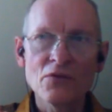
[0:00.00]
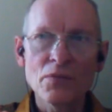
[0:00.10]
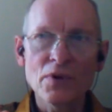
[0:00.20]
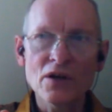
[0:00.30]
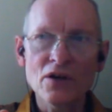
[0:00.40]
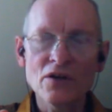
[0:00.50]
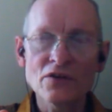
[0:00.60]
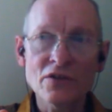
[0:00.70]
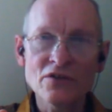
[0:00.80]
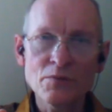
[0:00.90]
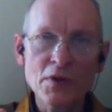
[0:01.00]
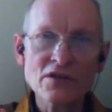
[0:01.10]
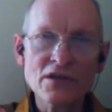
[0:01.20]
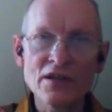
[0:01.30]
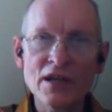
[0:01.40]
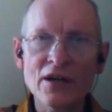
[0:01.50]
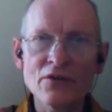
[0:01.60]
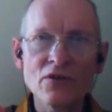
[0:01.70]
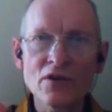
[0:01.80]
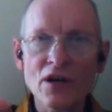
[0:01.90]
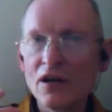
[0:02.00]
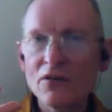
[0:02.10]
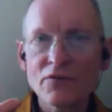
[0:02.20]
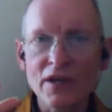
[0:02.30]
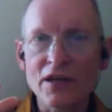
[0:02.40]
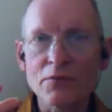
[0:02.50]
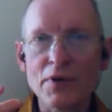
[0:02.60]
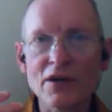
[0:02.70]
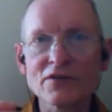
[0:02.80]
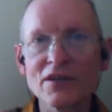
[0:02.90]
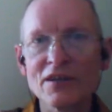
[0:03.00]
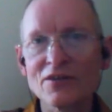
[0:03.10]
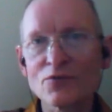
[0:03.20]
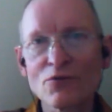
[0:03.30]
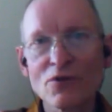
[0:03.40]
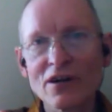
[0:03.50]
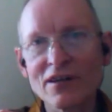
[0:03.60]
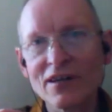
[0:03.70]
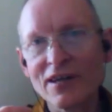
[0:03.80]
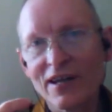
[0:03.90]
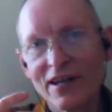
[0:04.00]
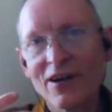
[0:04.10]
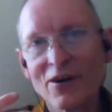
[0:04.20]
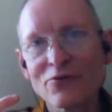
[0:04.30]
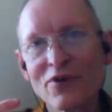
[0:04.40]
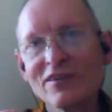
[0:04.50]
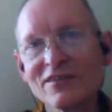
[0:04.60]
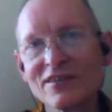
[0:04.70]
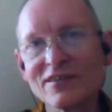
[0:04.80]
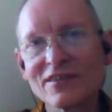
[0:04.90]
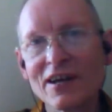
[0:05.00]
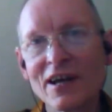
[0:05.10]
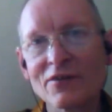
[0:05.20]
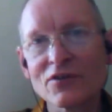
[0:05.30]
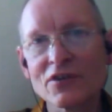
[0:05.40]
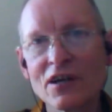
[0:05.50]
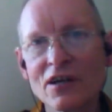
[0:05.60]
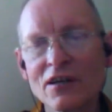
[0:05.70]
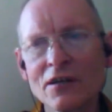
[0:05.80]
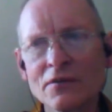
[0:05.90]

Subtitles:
because especially now you can't forget about it. It's right in our faces day after day.